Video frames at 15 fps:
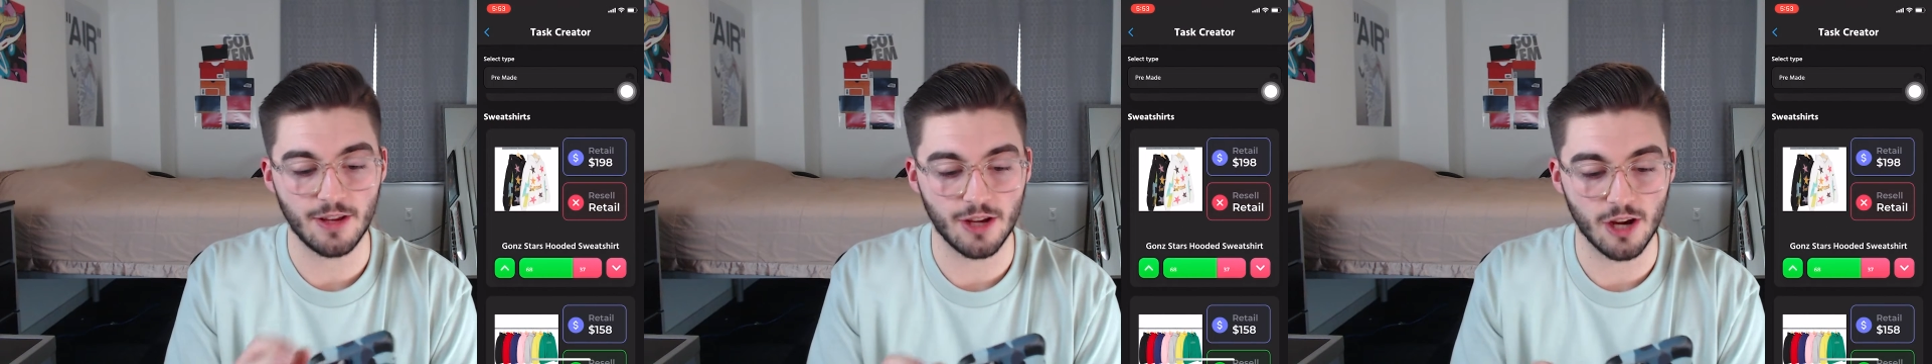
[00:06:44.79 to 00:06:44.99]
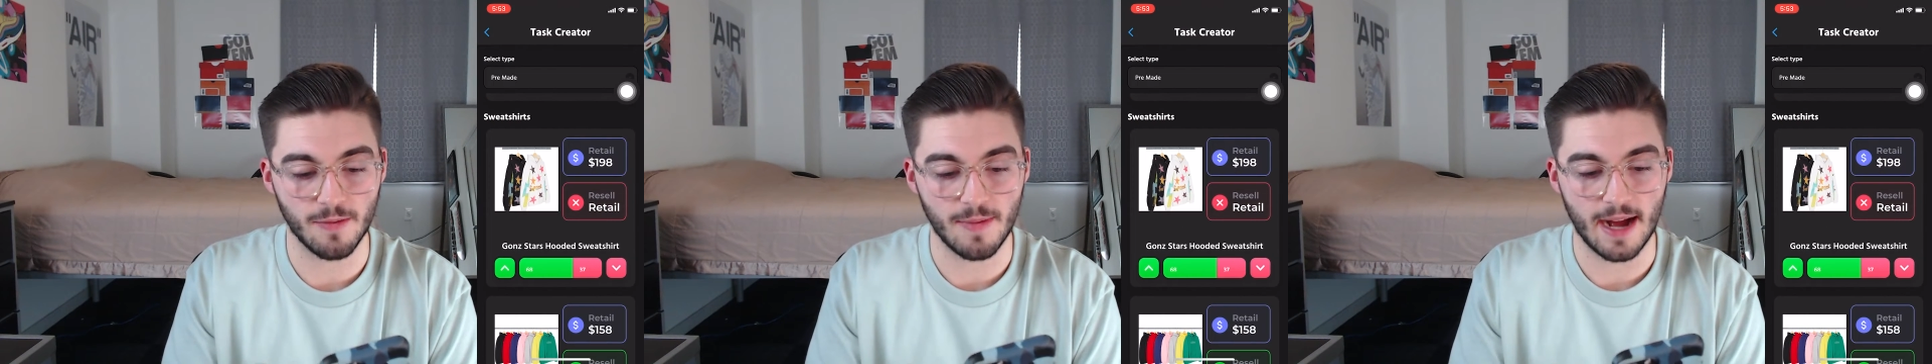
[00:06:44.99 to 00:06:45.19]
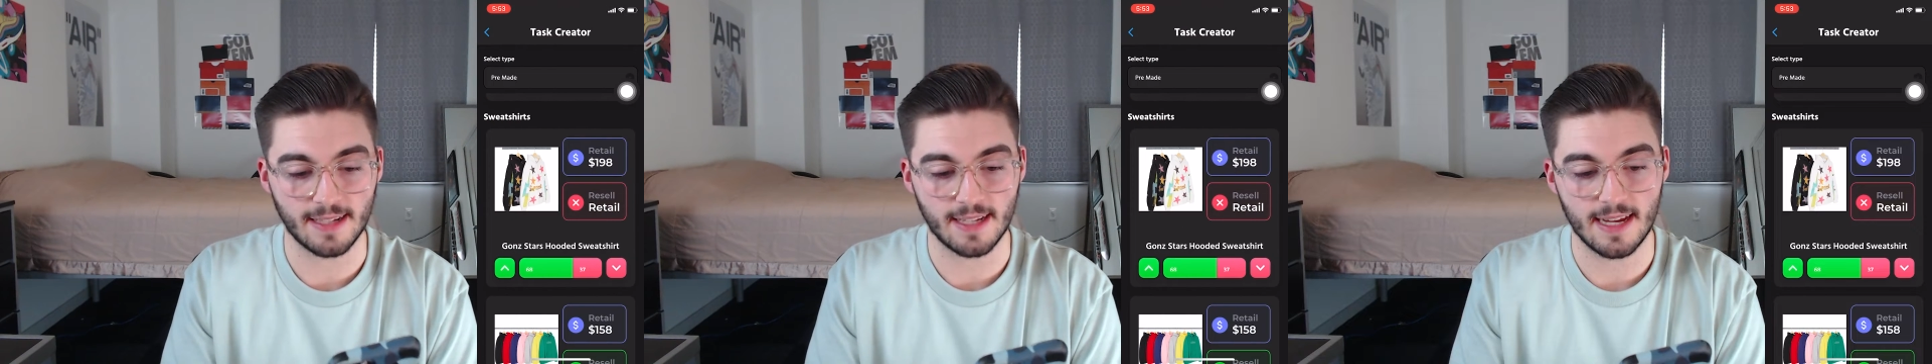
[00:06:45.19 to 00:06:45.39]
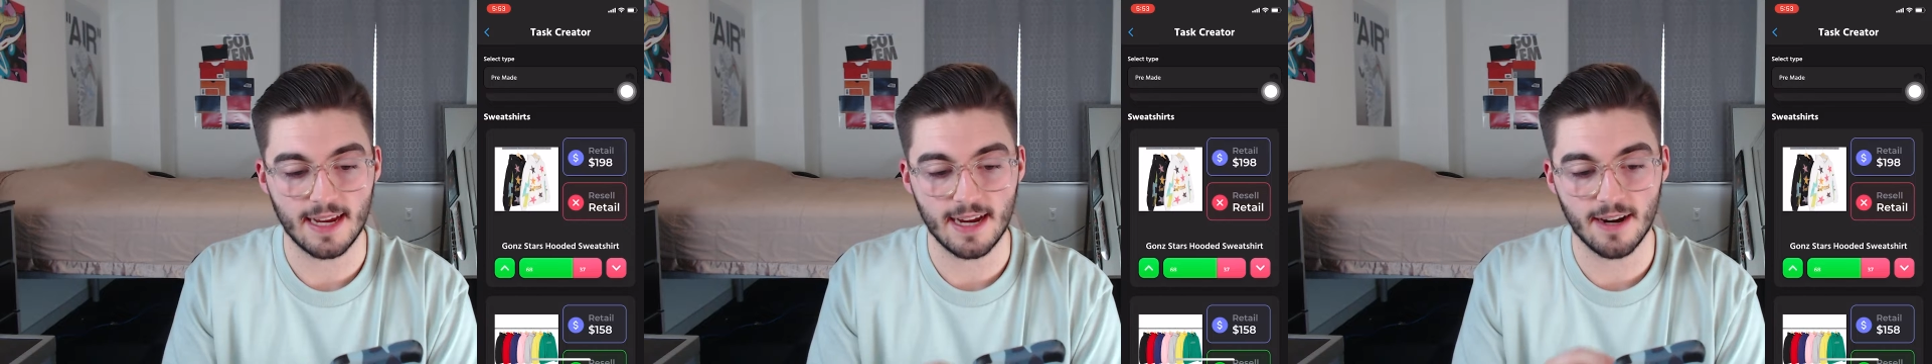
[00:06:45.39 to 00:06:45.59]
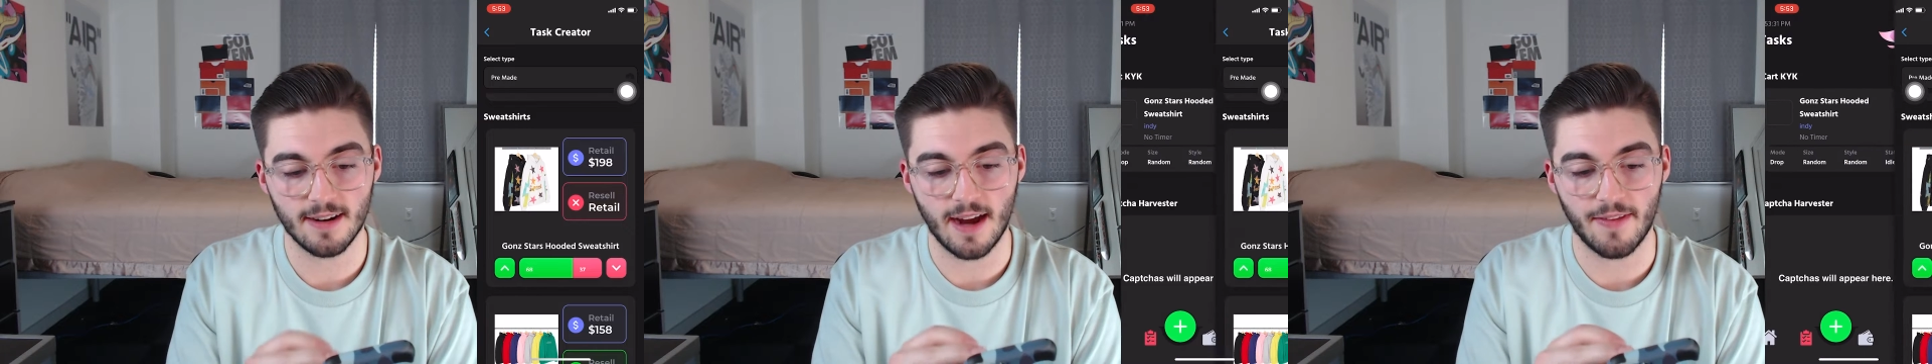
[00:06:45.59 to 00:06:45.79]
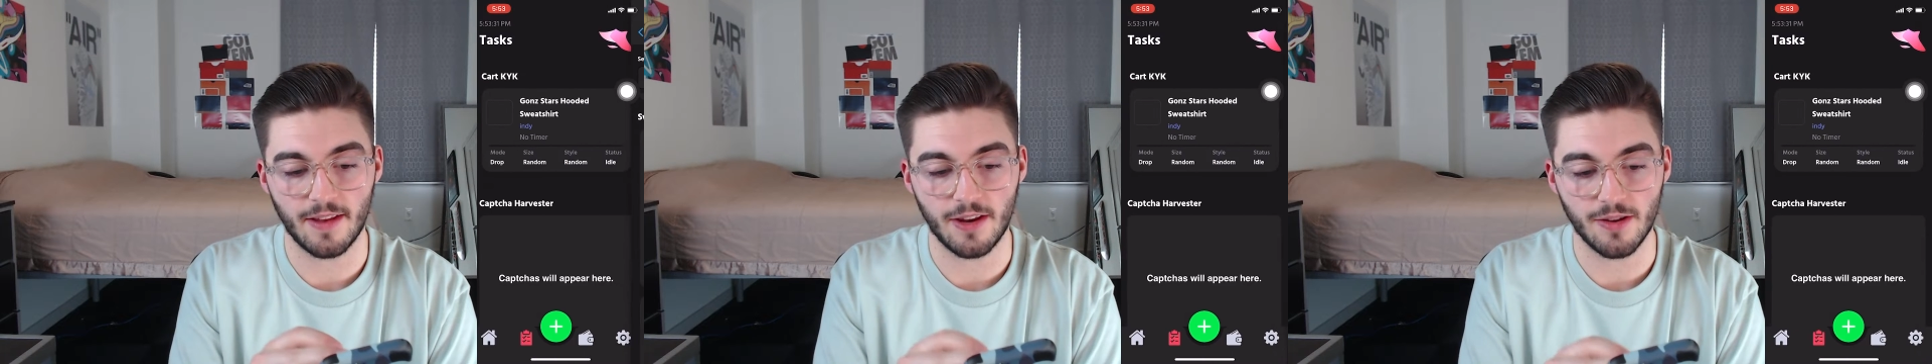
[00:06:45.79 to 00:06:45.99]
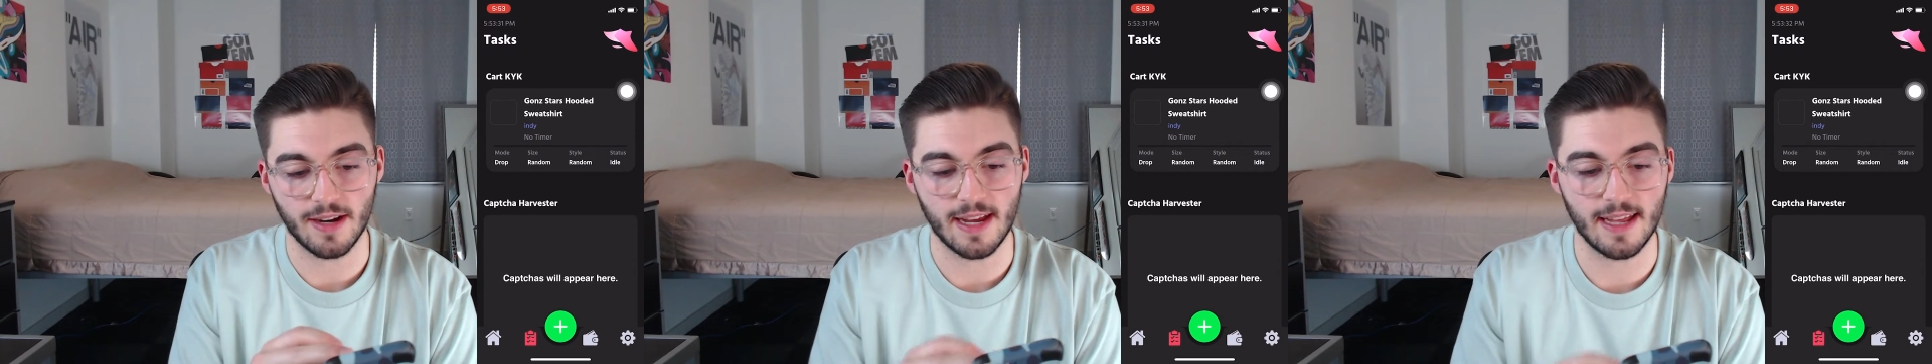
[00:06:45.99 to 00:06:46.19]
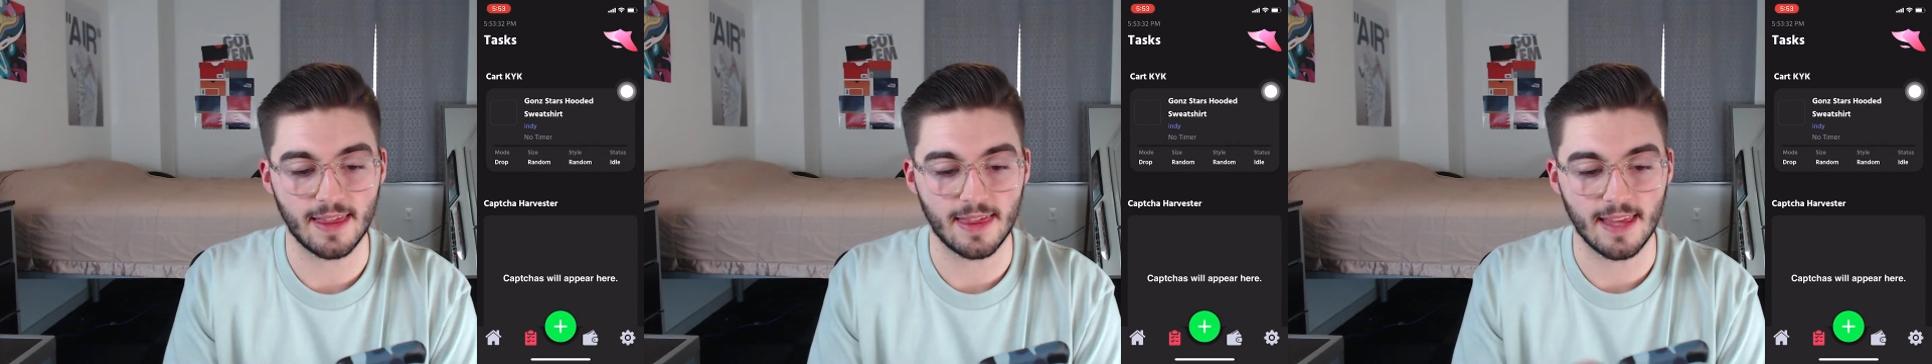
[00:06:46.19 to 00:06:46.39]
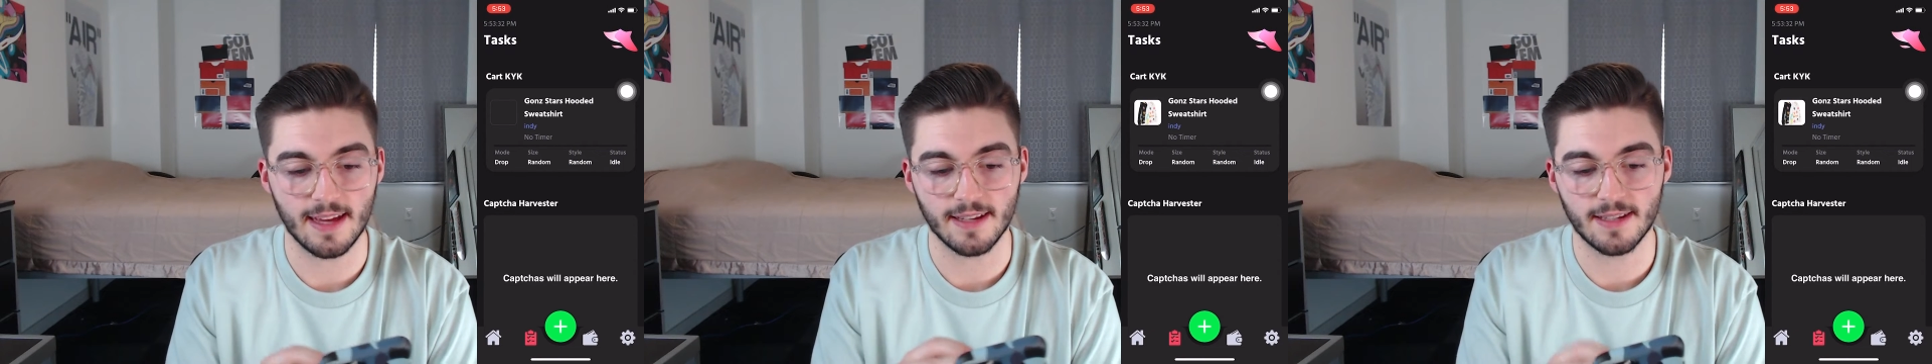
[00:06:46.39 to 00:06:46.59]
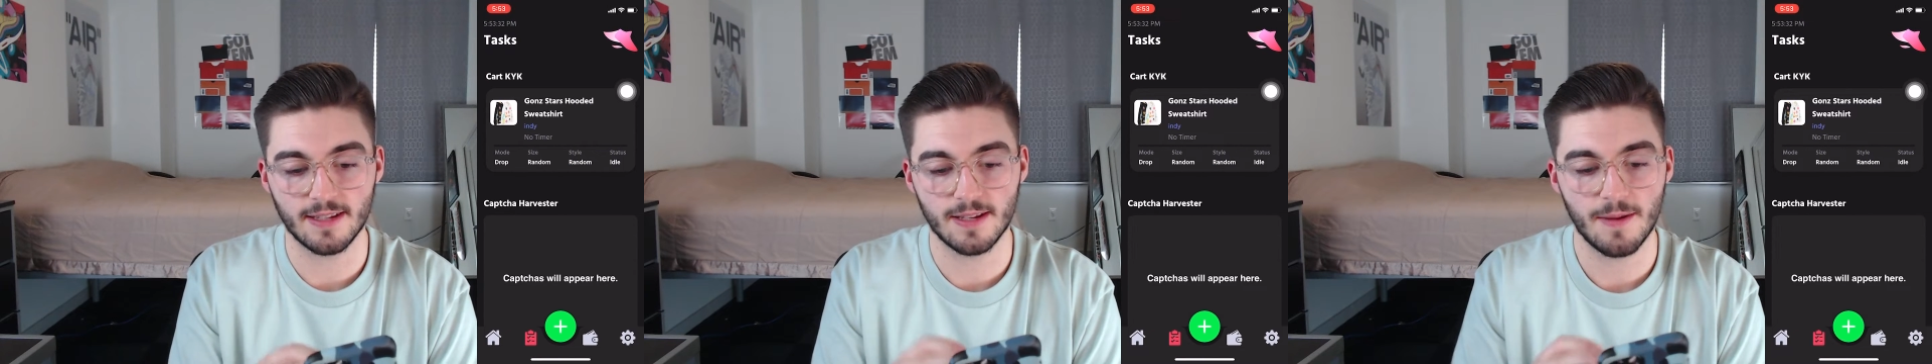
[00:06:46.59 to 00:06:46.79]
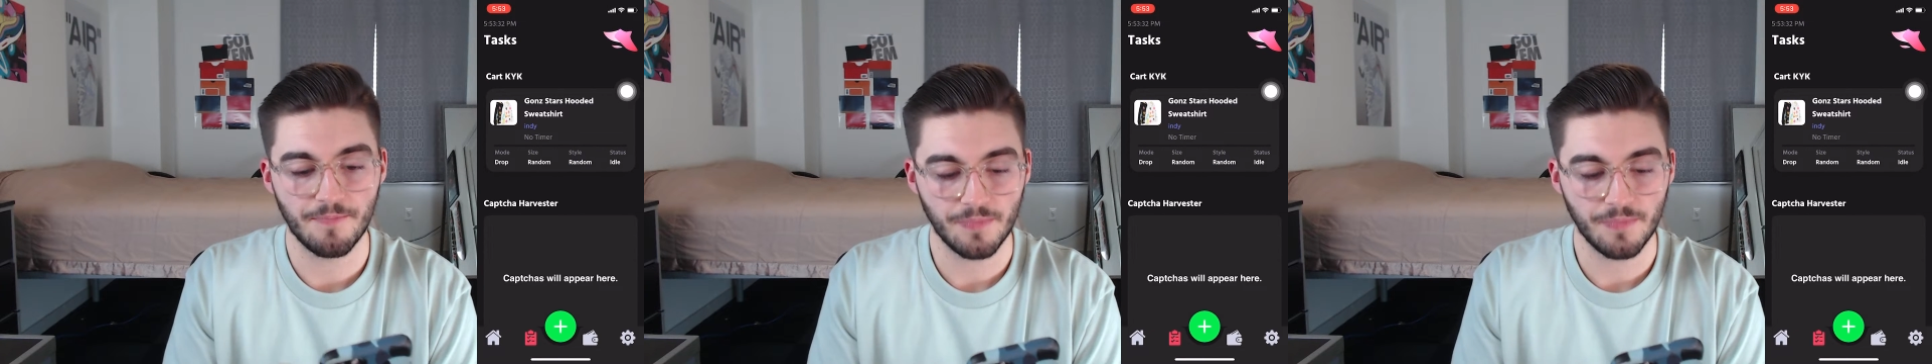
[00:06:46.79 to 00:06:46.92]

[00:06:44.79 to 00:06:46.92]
you go back to here, and then you can hit this.